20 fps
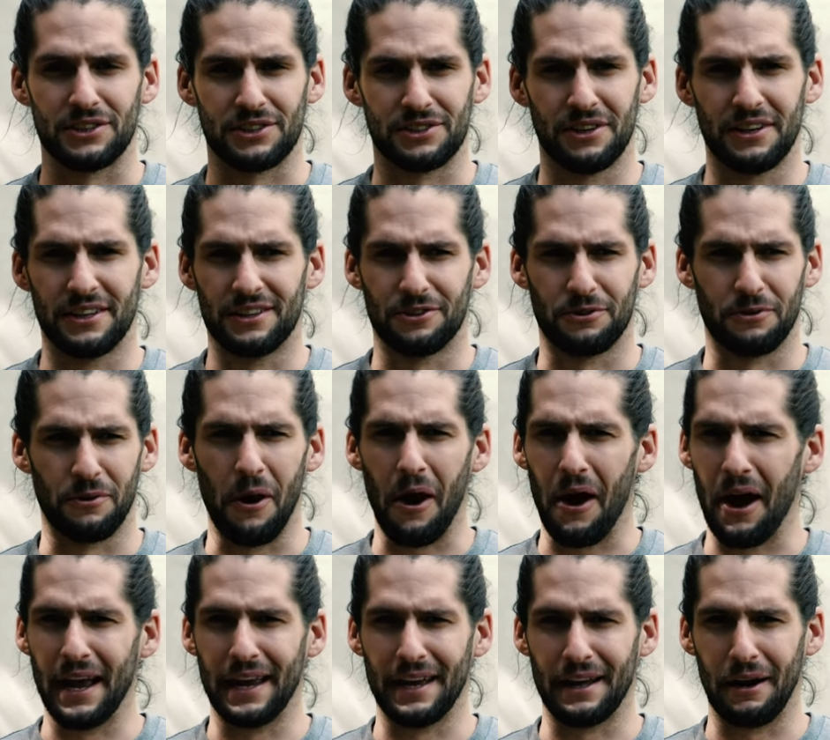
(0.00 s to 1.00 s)
I started
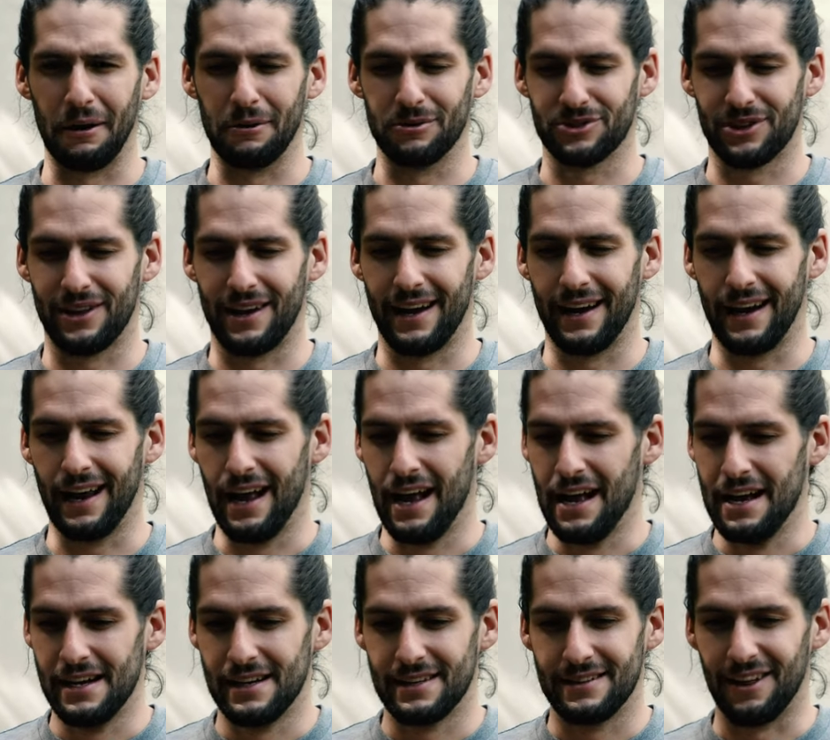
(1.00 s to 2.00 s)
crying and I was like,
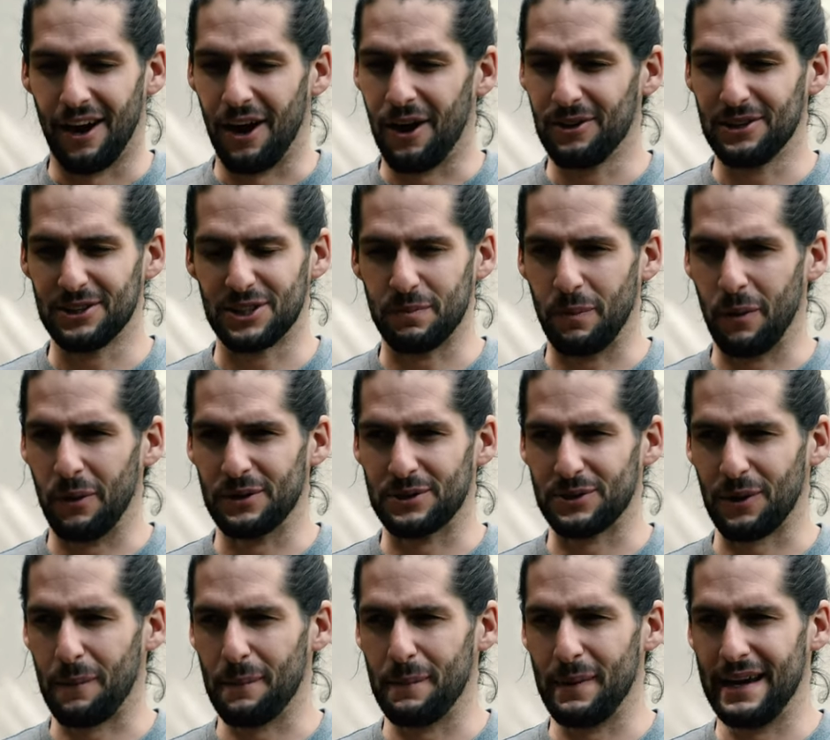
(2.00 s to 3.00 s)
the Holy
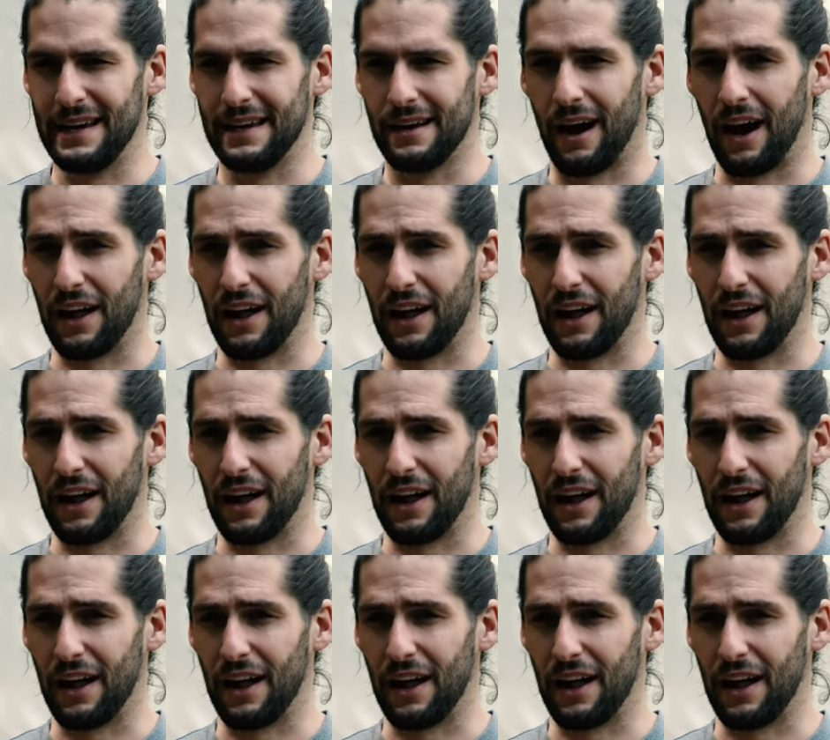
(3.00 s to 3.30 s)
Spirit's on me.